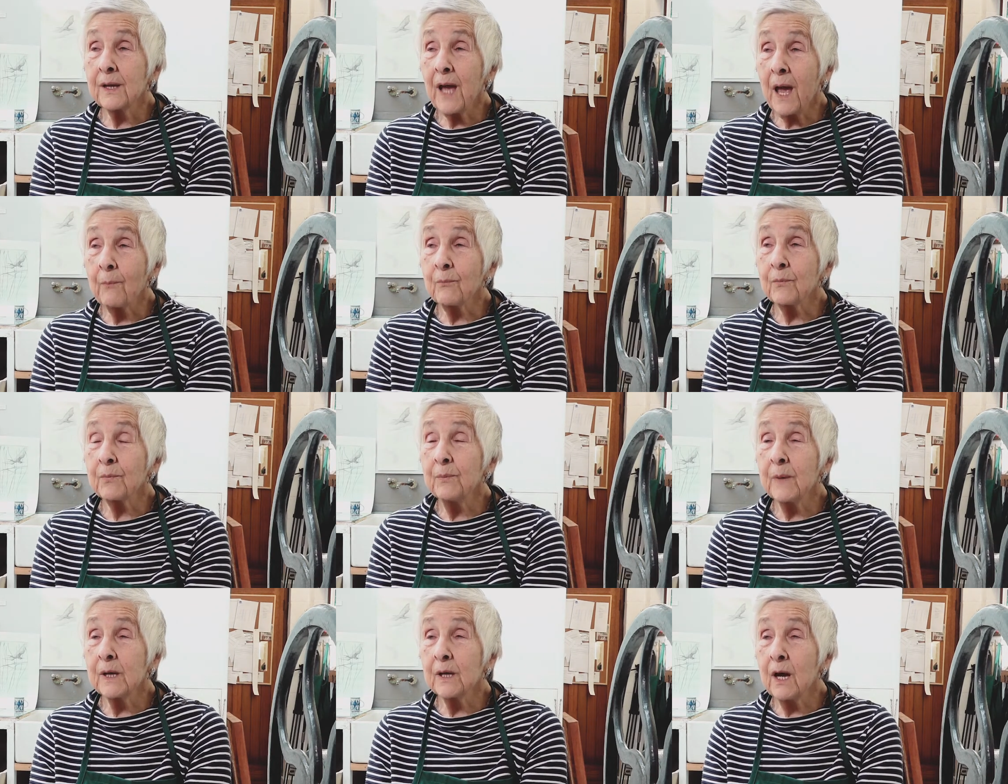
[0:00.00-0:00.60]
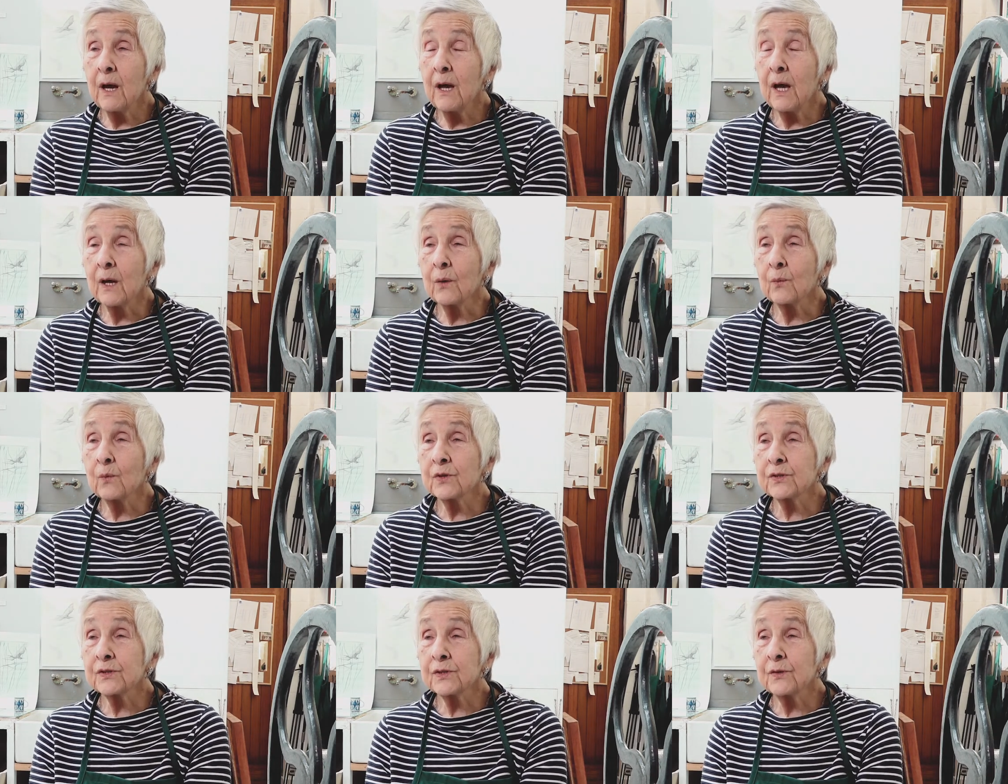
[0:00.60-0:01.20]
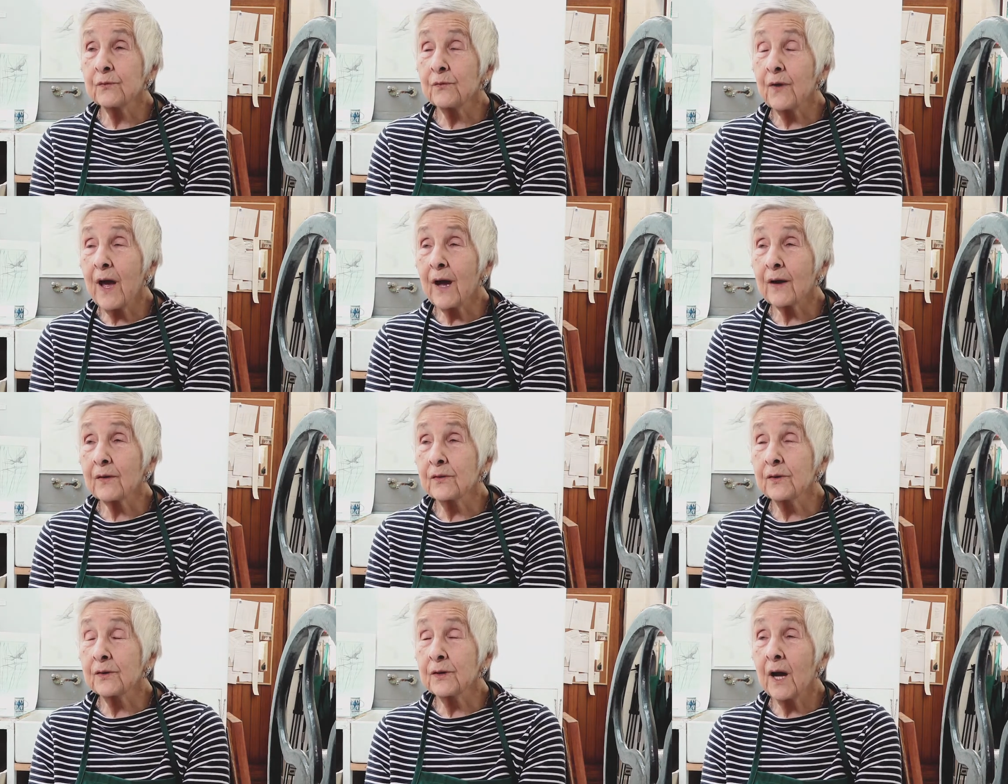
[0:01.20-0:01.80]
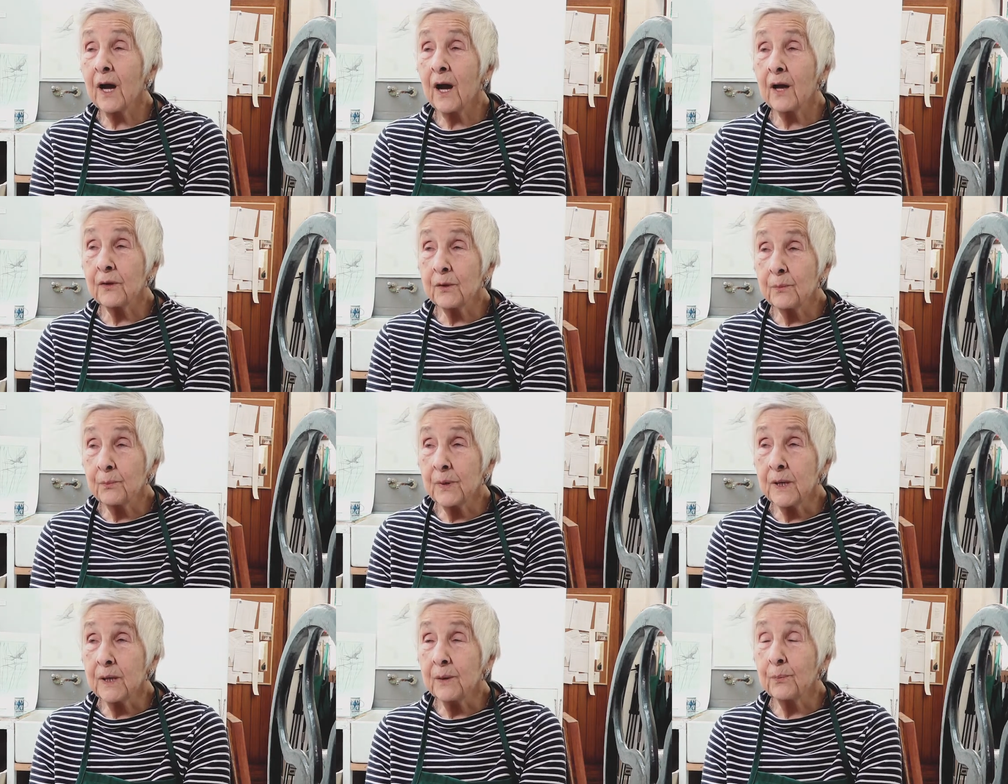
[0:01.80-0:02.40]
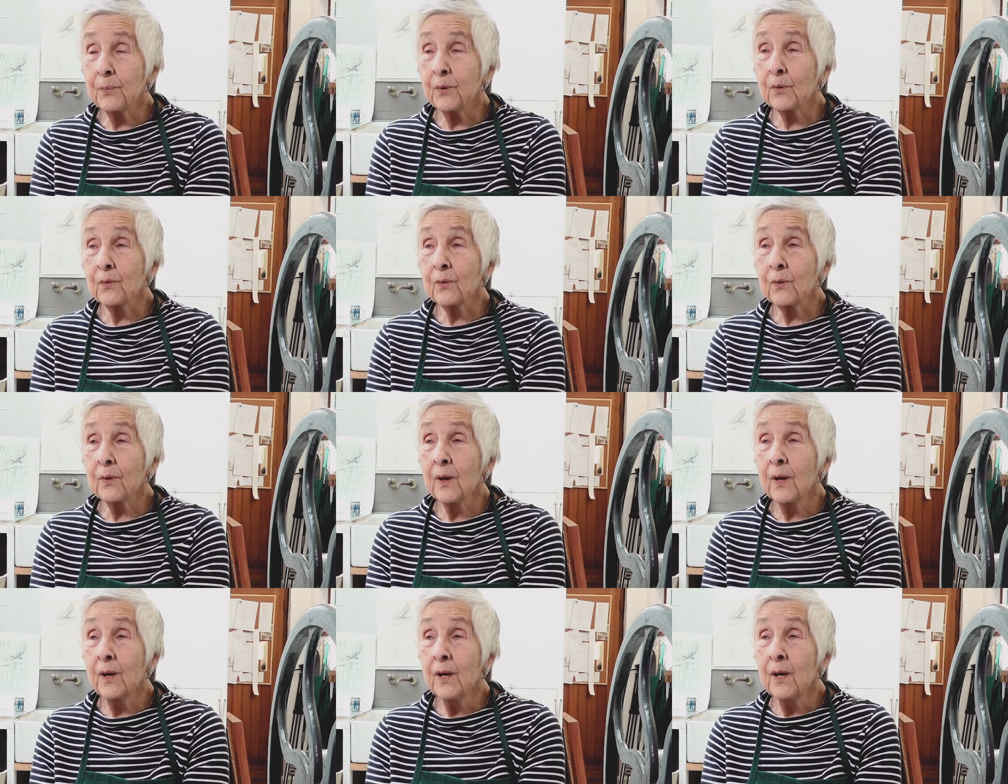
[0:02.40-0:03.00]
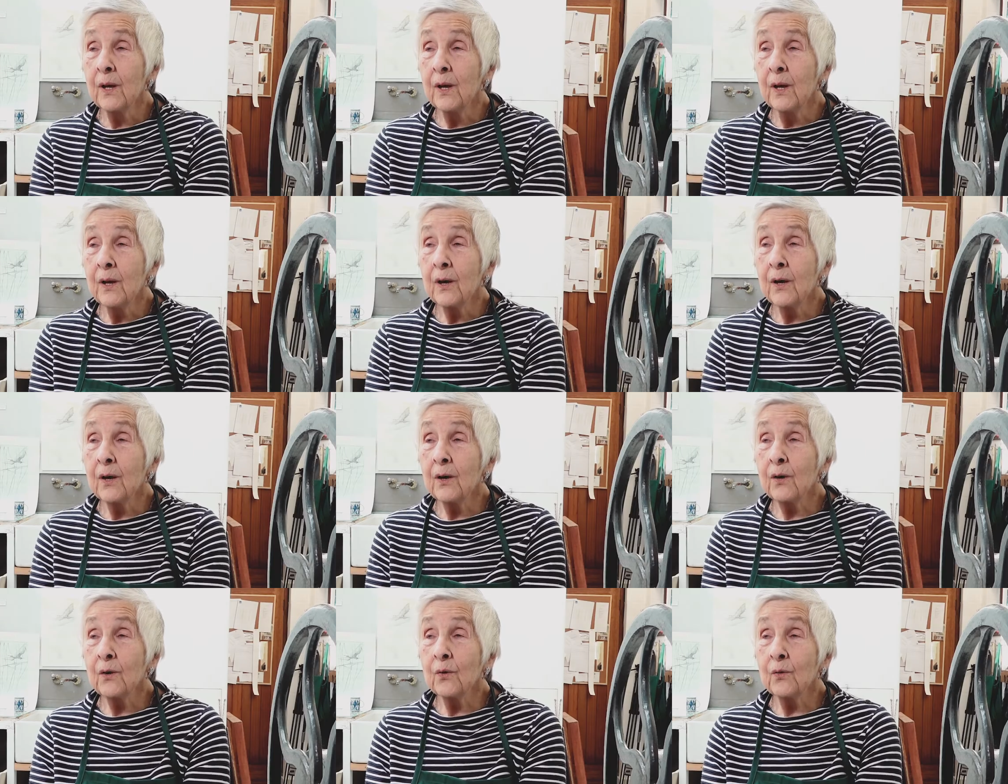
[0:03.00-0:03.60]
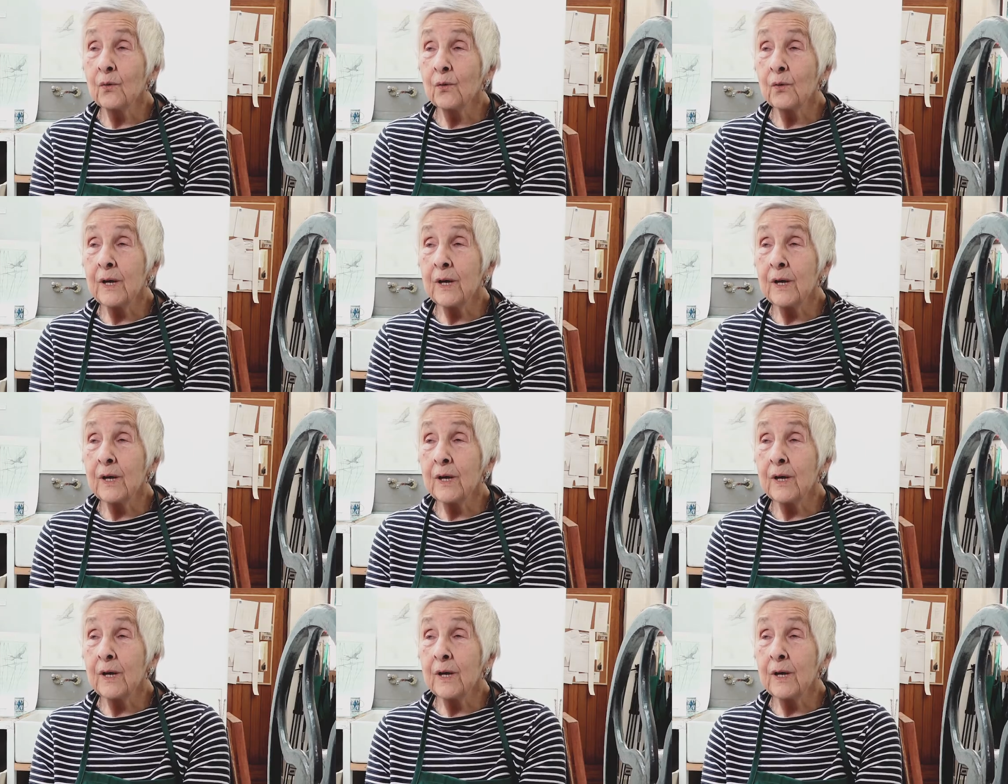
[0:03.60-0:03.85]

kept me going was the fact that other people who